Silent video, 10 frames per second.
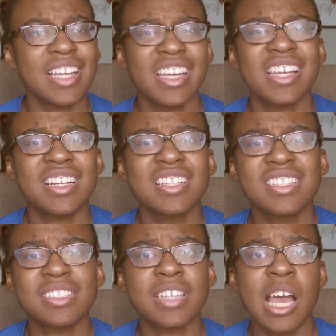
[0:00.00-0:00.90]
And in
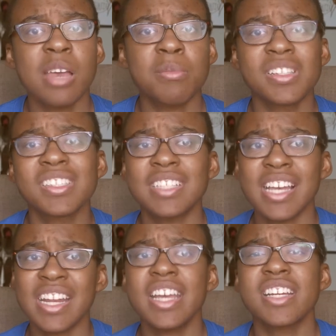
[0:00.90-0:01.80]
this time, in this day
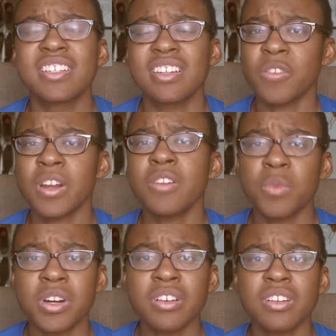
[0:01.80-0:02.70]
and age, creative
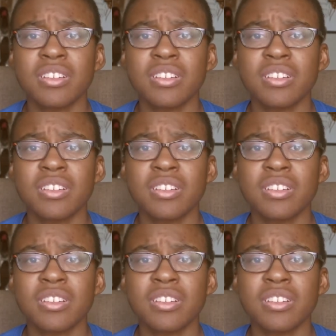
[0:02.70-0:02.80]
work,